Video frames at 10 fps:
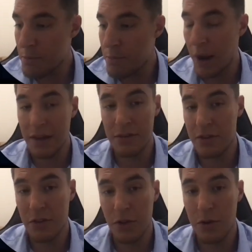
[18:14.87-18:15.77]
pasted
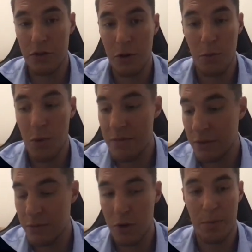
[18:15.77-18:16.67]
to YouTube, whether it's
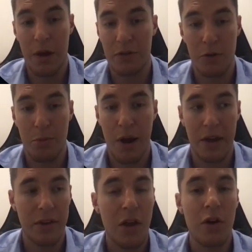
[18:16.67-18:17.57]
for your personal brand
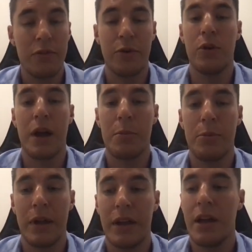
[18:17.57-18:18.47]
or for your
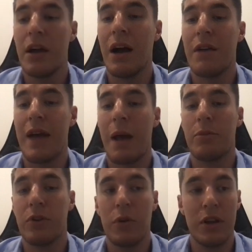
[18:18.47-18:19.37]
company, I have
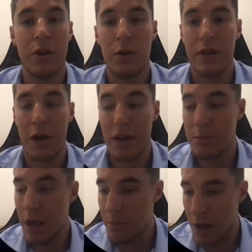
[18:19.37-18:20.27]
absolutely no doubt in
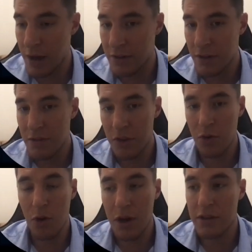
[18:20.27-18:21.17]
my mind that you're
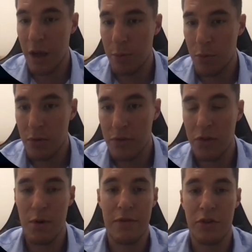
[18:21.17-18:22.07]
going to double the
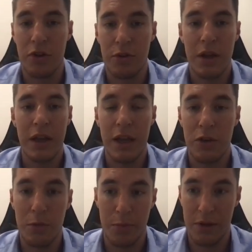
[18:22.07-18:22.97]
revenue in
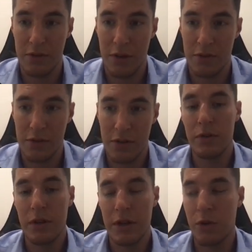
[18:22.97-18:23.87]
your business.
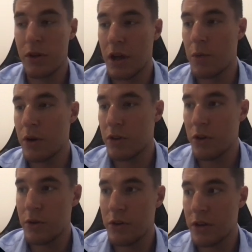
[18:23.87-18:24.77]
And all you're going to want to
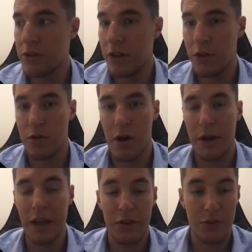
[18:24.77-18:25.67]
do to continue
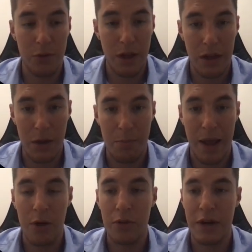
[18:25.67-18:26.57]
growing is to
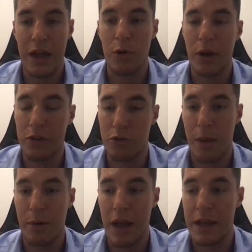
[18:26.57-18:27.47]
compound on that or
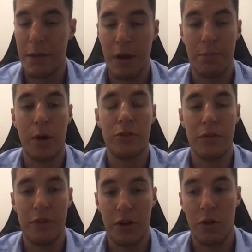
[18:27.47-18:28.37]
extrapolate it by posting
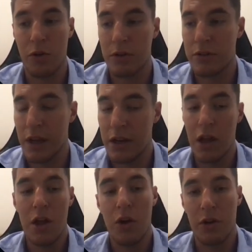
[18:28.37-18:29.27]
video content
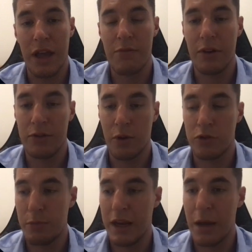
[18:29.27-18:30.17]
on every
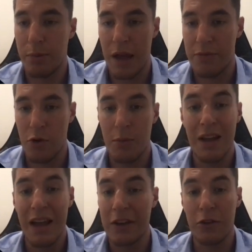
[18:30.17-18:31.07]
social media platform
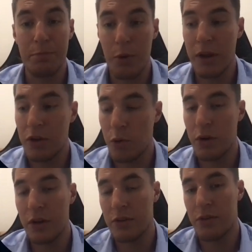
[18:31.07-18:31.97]
and just building an
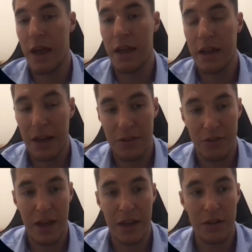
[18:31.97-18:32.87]
audience there and
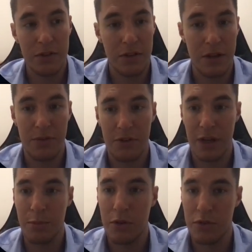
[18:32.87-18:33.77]
selling to different
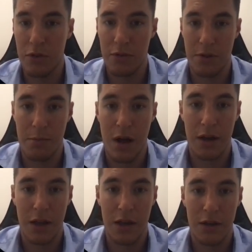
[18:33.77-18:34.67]
segments of the market.